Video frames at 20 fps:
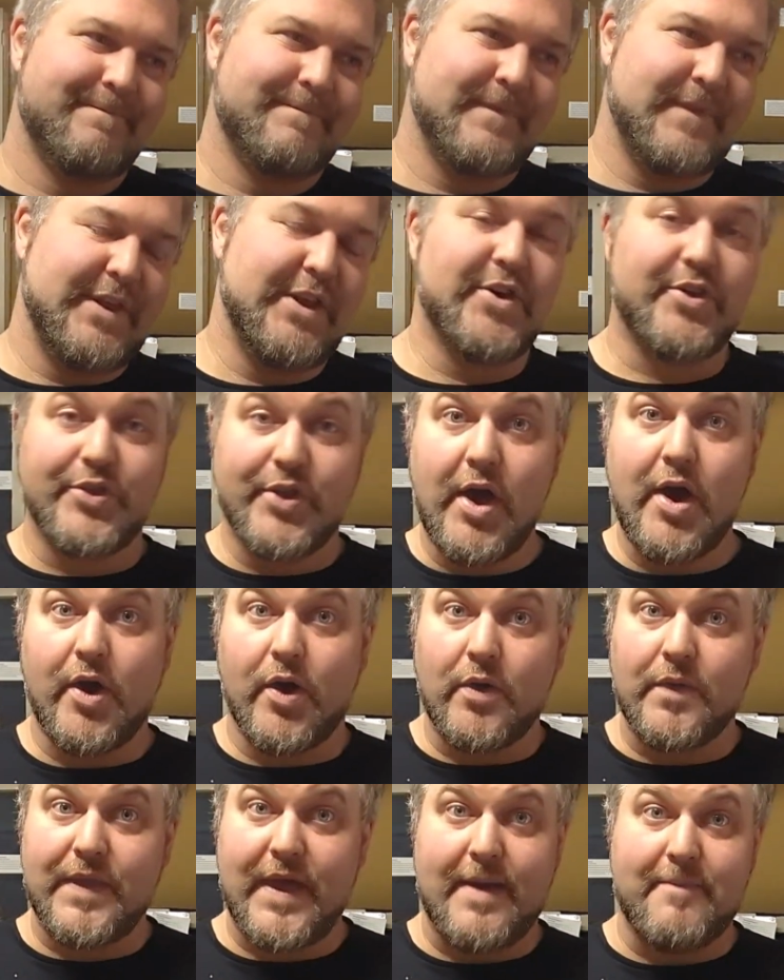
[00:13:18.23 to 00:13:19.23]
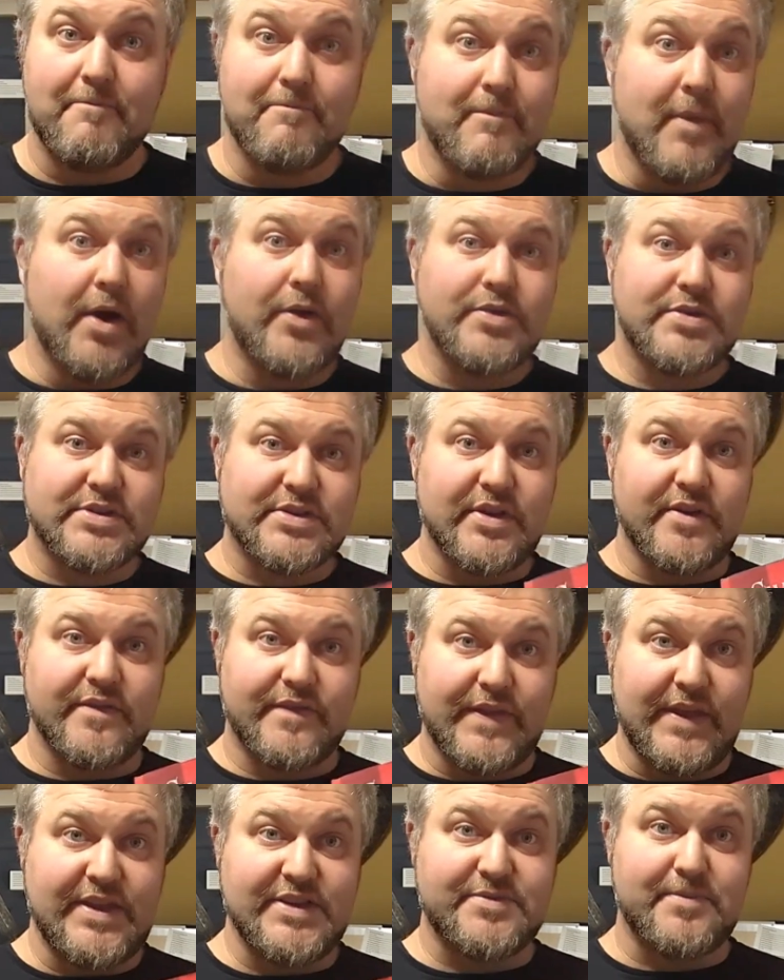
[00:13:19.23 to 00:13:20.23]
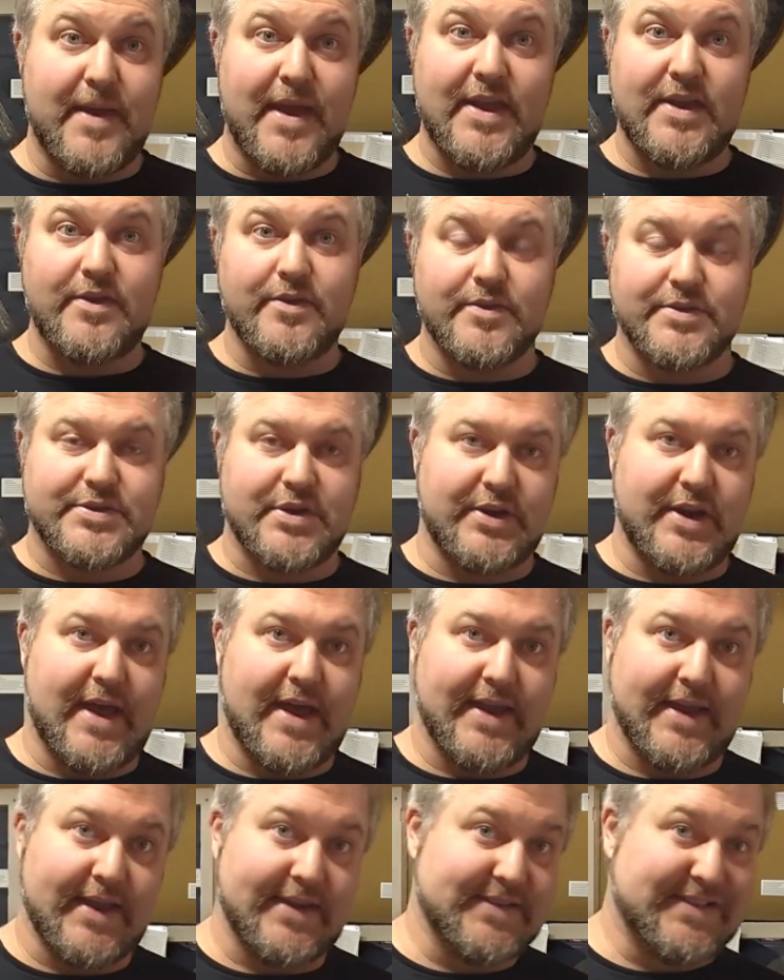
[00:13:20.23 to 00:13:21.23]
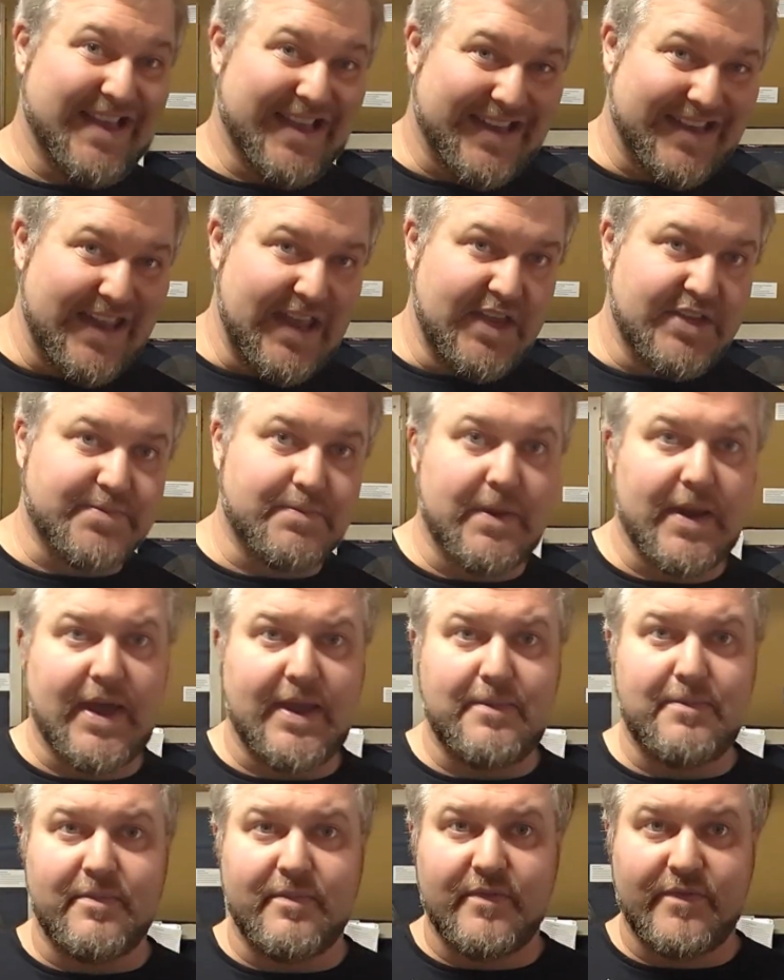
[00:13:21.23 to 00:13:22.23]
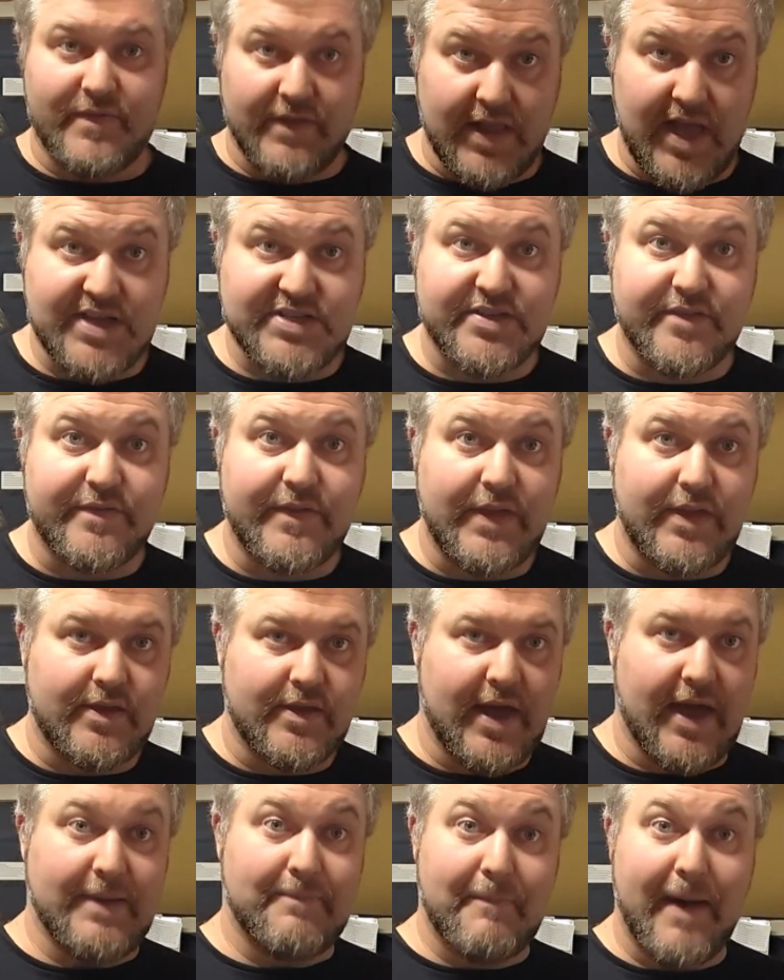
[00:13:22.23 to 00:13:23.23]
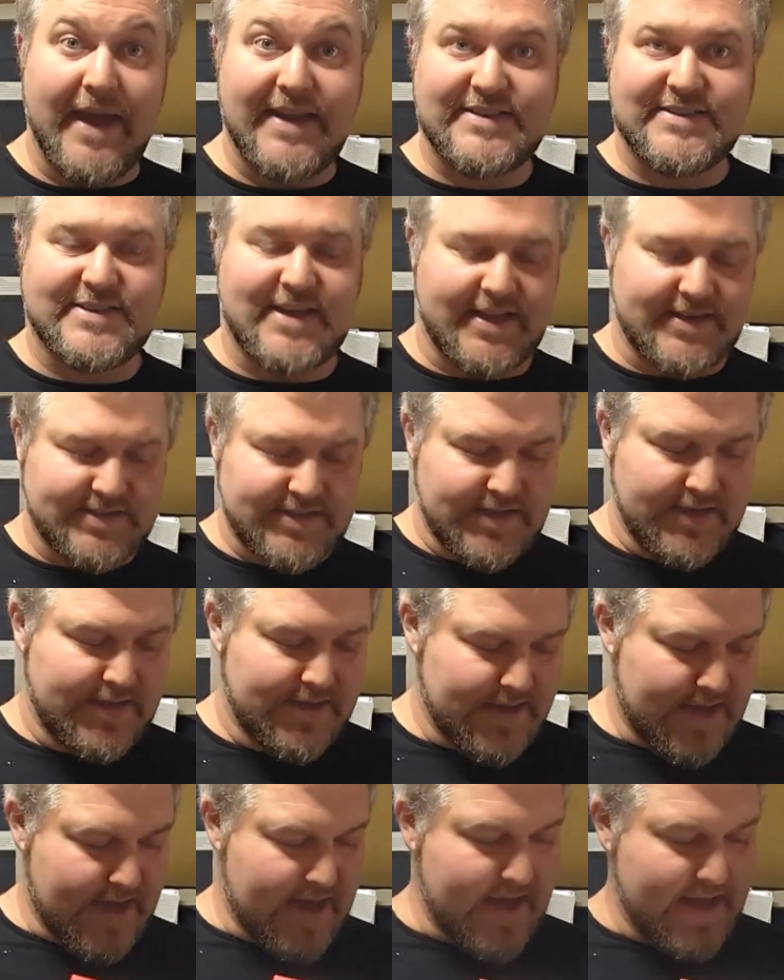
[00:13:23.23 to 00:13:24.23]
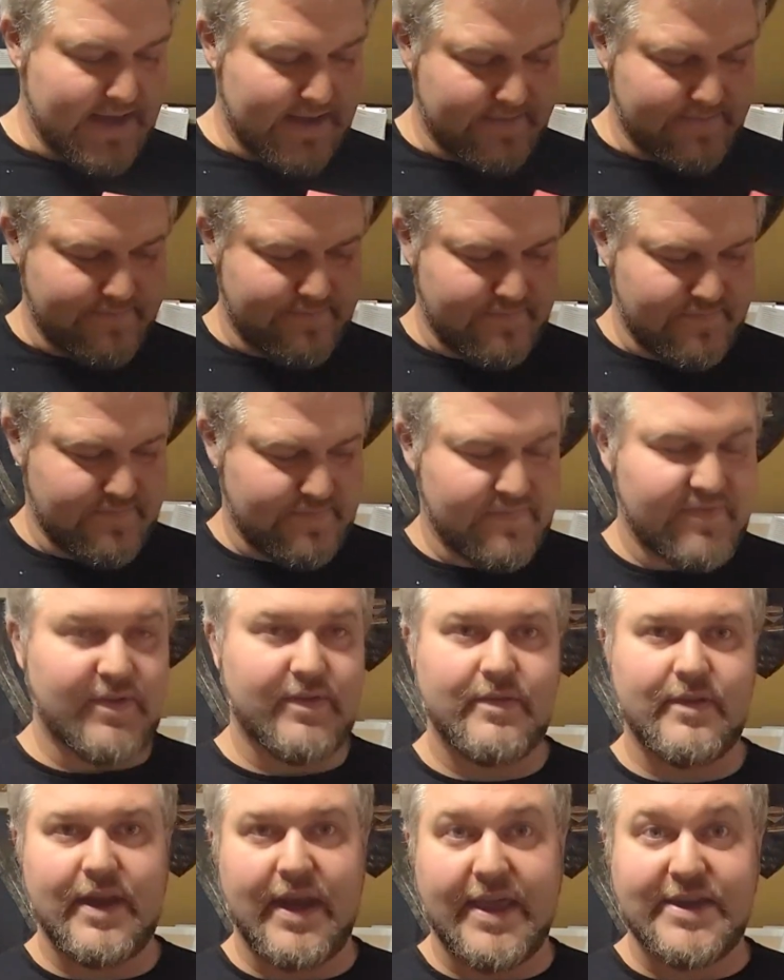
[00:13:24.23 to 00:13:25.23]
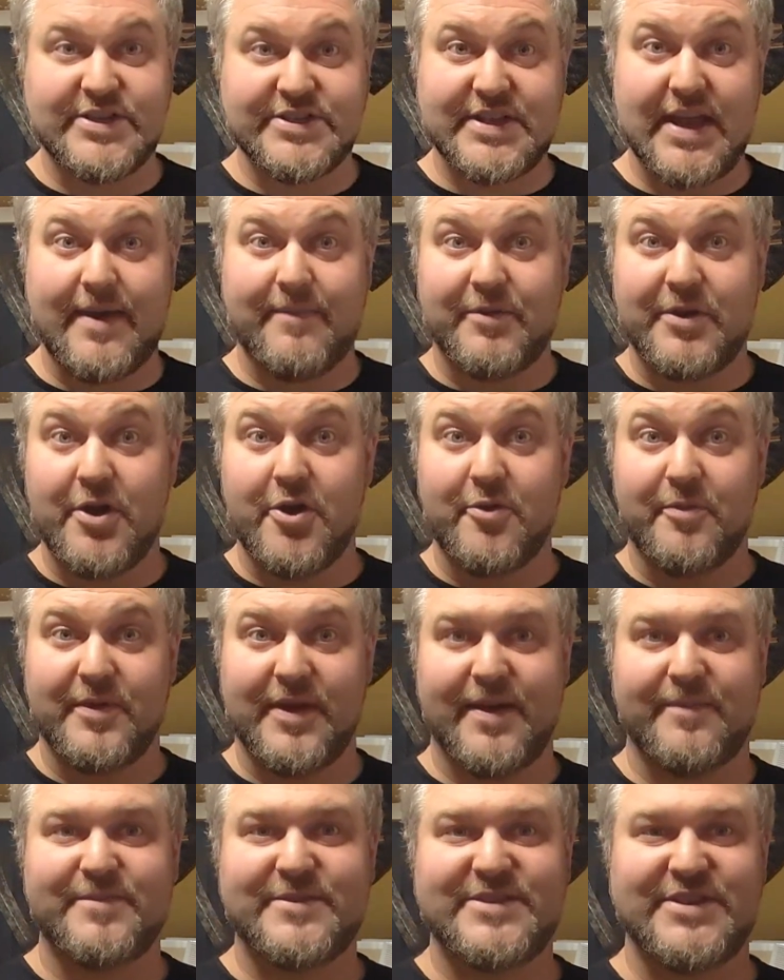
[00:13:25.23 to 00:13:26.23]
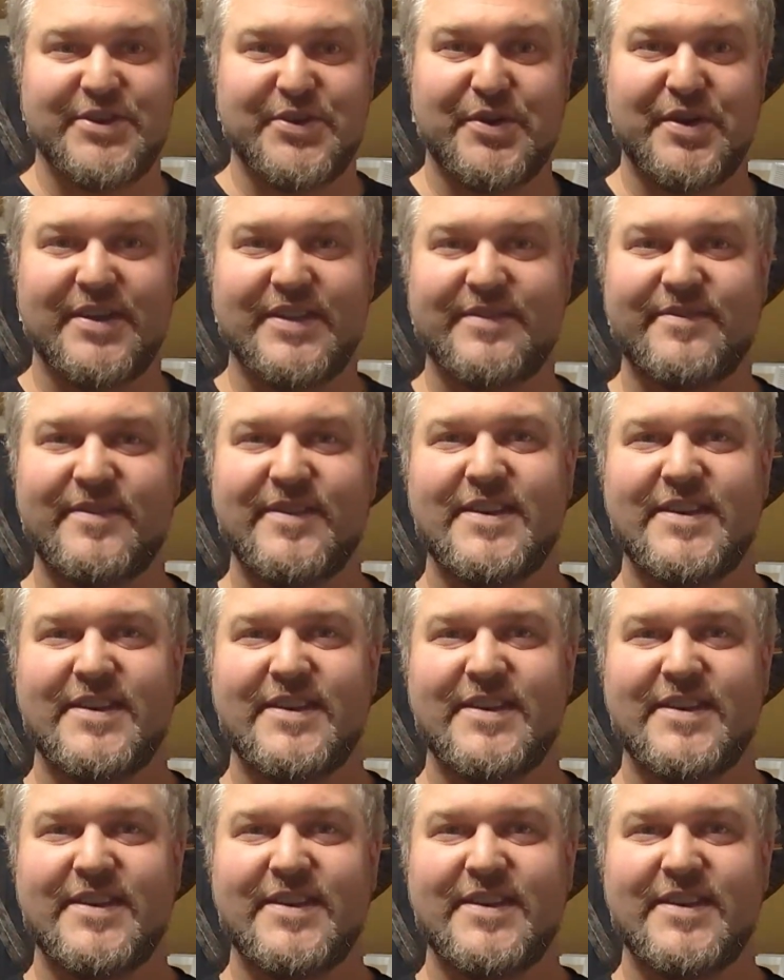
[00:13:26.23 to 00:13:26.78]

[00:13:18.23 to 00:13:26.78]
you'll know that most of these manuals are not on techniques, but on philosophy, on mindset. And I just happen to open up to a